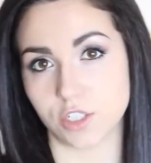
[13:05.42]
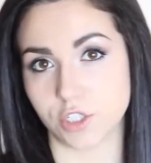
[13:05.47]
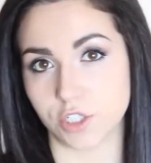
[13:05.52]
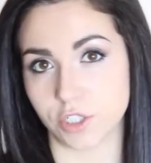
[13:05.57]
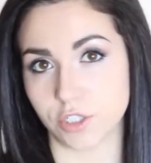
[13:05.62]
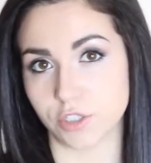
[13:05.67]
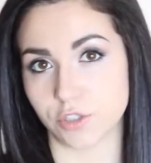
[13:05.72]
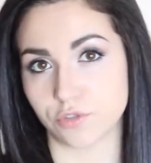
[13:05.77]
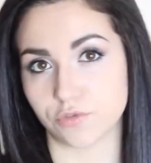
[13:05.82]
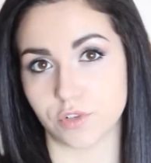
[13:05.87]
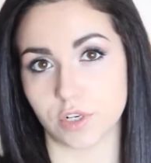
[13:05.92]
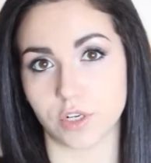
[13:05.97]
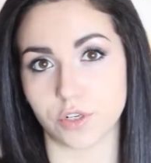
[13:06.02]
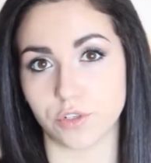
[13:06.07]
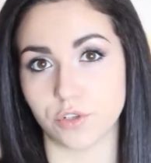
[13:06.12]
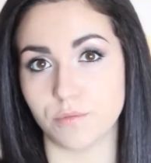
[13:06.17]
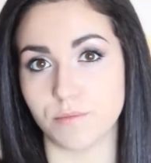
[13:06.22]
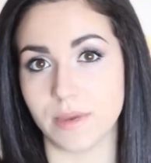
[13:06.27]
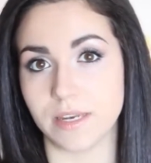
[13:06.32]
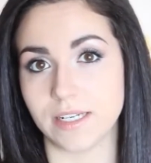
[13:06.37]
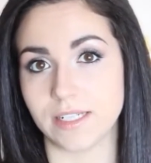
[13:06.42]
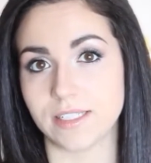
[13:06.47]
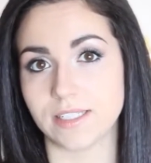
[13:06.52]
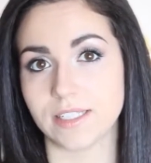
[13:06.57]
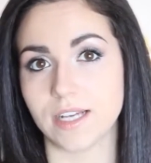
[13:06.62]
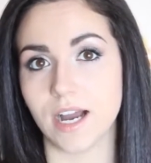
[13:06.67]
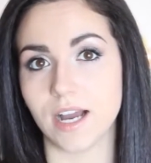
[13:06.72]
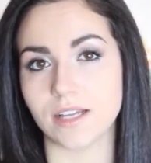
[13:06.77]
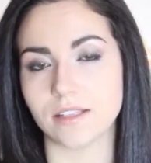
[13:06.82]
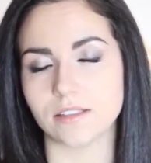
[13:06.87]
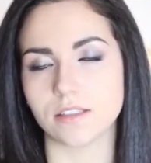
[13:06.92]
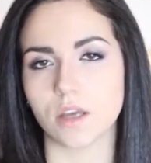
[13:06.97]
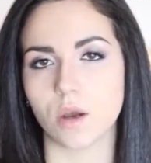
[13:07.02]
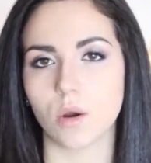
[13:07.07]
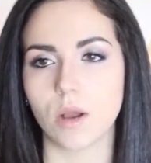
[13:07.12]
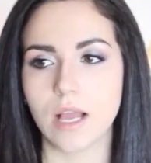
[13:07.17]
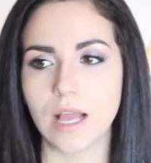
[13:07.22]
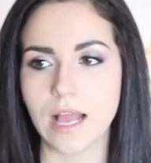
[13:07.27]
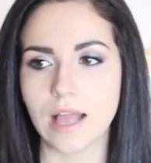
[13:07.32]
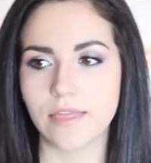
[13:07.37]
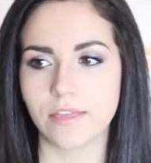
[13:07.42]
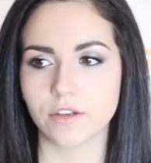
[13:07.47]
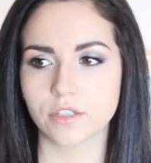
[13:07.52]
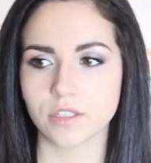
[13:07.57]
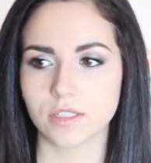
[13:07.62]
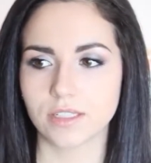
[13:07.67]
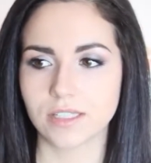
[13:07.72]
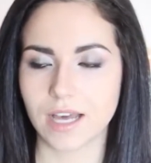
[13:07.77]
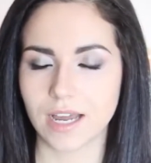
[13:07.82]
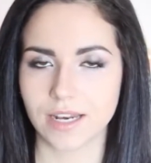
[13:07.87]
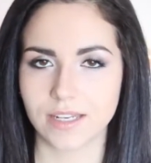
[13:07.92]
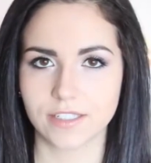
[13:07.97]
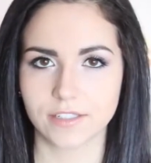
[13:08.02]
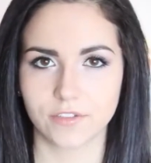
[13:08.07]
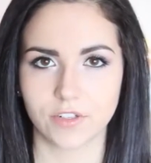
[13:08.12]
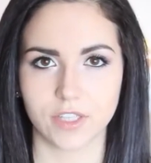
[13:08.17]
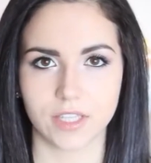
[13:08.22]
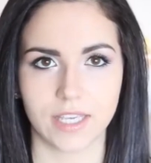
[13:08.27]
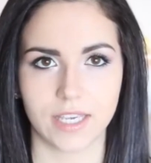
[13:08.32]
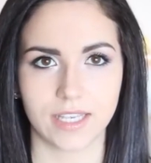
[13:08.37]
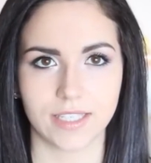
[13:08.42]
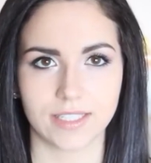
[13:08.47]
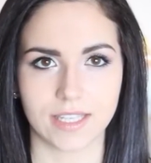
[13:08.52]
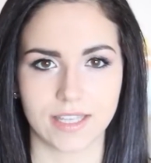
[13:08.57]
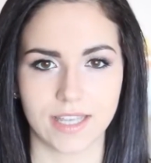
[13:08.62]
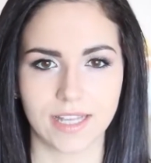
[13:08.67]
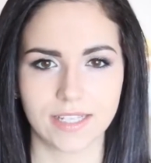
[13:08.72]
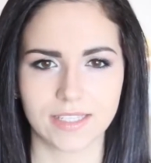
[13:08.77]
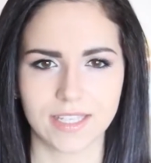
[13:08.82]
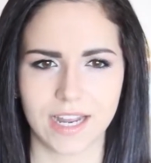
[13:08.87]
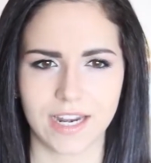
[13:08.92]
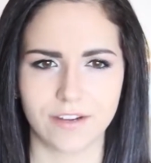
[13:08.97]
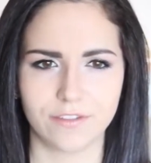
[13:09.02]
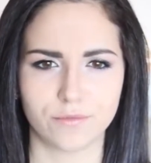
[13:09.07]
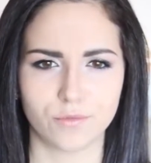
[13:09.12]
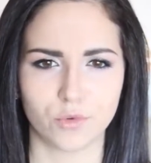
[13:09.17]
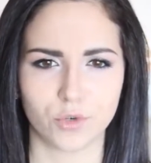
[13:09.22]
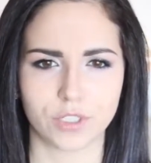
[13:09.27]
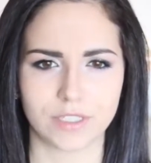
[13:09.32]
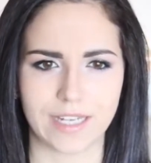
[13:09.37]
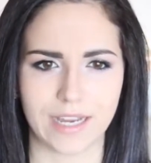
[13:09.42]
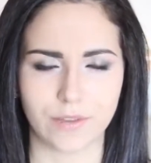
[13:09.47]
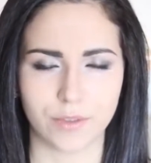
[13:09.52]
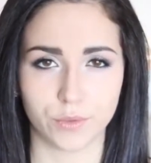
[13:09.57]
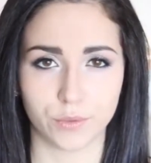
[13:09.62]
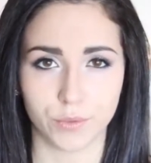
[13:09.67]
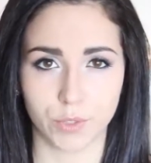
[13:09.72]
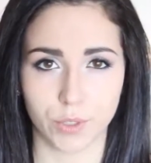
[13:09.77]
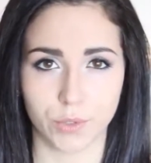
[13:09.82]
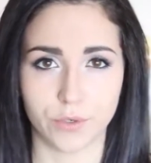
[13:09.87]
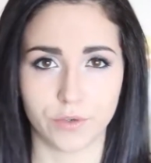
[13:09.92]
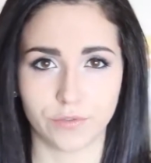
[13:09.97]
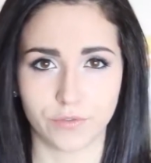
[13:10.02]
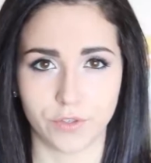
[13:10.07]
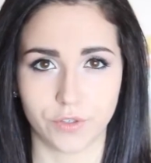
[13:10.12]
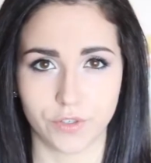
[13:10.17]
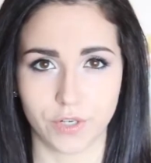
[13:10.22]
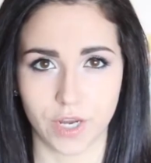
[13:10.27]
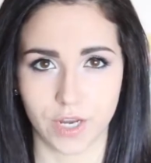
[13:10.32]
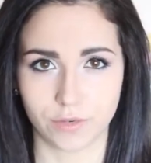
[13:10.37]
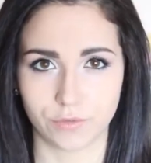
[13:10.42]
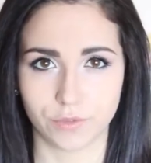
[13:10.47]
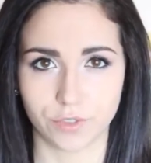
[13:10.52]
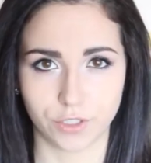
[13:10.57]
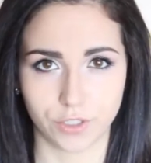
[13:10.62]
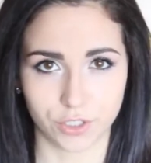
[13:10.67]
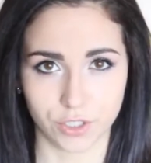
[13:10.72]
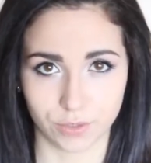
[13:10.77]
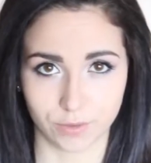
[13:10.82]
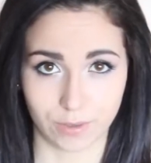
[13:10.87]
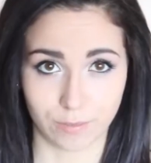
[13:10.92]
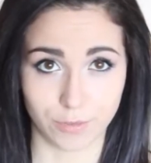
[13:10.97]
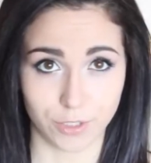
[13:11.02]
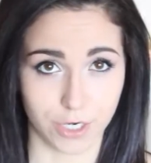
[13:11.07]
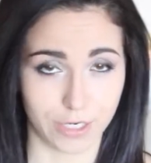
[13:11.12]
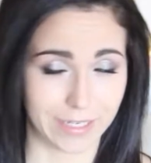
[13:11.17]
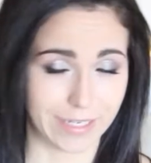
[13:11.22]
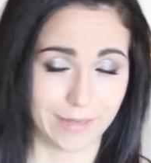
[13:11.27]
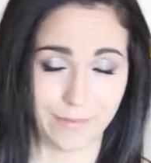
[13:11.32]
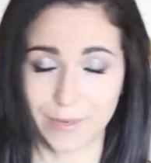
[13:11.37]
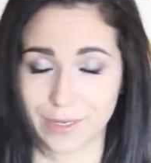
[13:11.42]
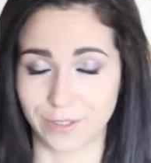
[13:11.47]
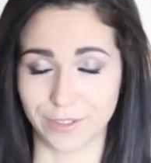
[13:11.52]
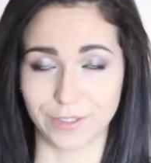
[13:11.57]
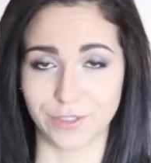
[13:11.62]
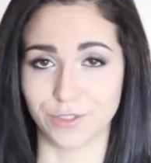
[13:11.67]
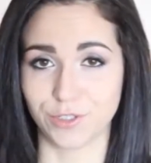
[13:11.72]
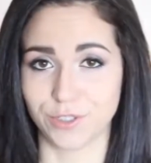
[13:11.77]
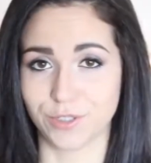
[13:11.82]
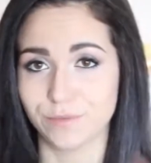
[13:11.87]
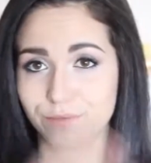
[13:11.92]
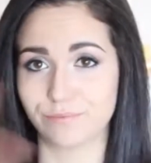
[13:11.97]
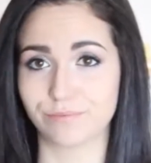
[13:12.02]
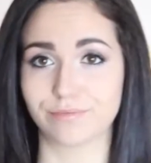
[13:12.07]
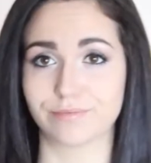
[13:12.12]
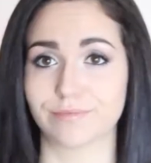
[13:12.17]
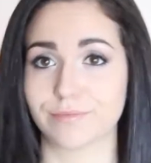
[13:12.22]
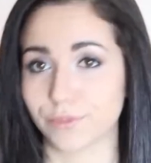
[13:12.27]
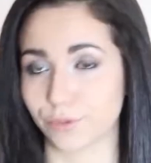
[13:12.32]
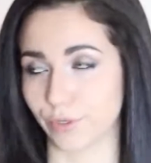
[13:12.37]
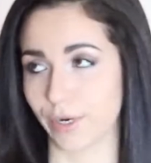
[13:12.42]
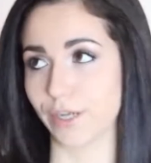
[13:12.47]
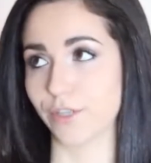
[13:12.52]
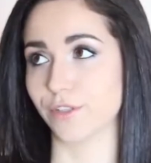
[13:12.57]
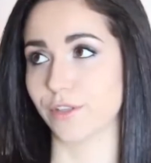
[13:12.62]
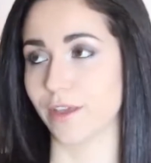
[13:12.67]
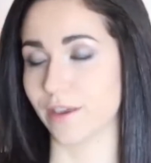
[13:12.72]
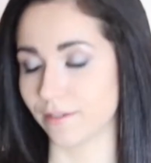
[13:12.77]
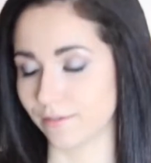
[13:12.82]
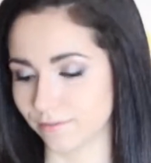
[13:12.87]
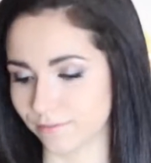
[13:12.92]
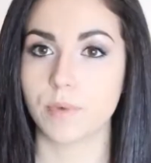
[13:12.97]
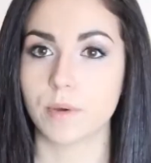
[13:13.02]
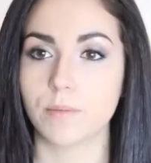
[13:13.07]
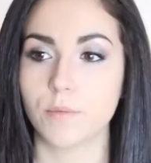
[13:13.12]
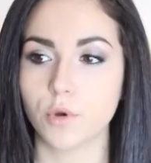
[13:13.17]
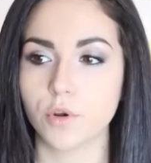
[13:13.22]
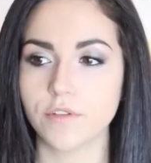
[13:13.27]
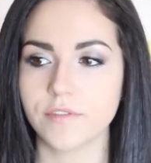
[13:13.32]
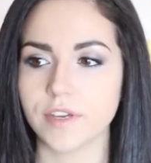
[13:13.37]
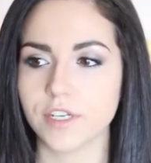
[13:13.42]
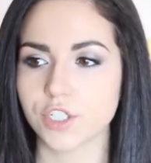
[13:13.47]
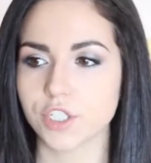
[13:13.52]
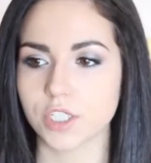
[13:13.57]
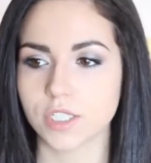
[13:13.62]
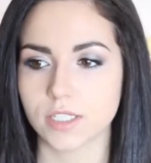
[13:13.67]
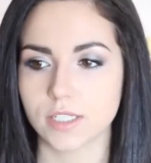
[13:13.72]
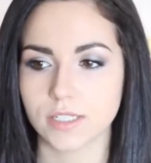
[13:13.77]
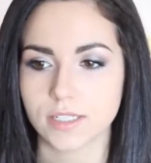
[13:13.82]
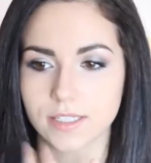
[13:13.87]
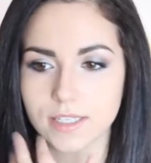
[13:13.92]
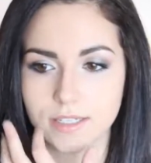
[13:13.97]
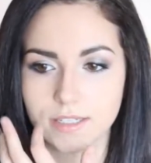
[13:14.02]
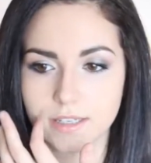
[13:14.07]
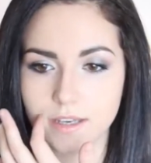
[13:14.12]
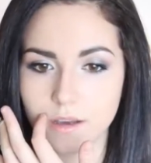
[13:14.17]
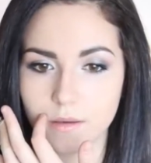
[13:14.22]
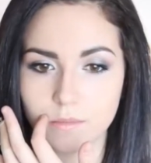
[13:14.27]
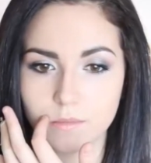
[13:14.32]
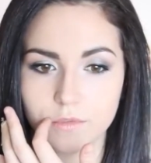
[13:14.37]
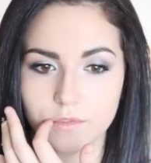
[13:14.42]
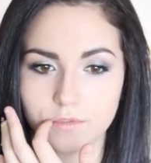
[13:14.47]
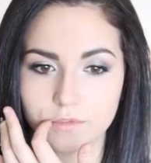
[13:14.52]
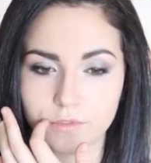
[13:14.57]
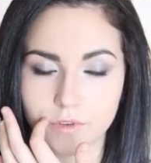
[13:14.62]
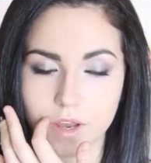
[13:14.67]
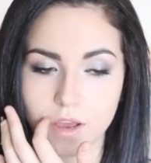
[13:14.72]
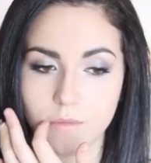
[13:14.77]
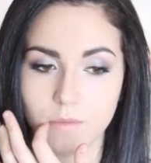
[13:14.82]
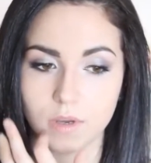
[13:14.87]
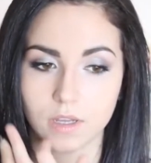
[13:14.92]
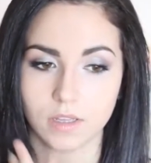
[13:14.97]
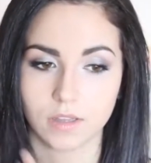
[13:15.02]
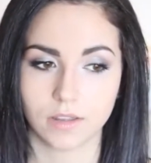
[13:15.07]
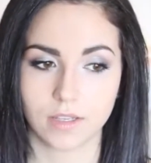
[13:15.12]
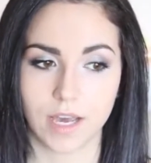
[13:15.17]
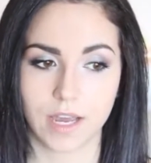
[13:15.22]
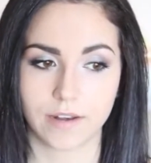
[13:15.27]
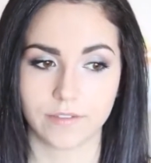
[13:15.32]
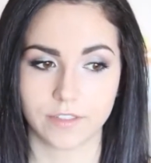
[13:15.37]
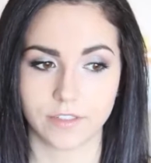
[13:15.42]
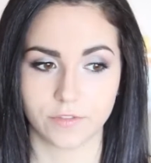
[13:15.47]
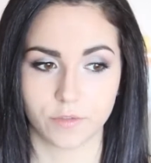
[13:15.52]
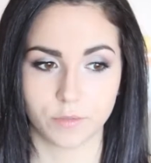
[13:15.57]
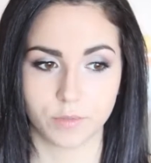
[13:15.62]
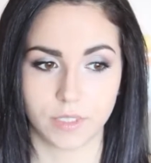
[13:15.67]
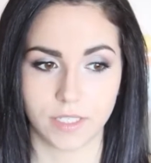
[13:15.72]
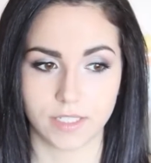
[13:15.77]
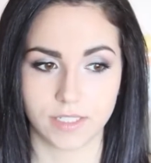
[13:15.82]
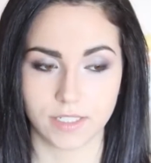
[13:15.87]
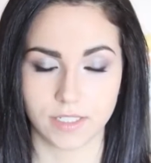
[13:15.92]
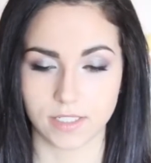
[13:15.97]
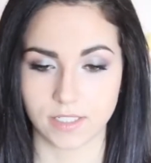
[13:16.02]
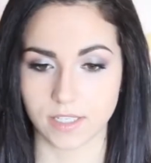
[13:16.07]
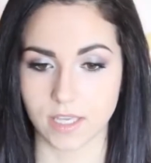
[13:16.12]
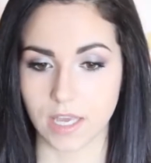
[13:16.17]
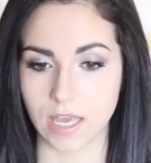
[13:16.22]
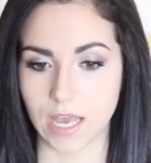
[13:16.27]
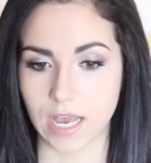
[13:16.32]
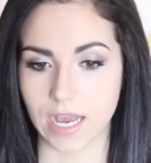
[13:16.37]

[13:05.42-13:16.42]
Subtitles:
endurance runner, you may need to cut. So there's a lot of different things, and that's kind of more down the road. If you're not really sure what I'm talking about, then just scratch that. But motivation can come from a lot of different places.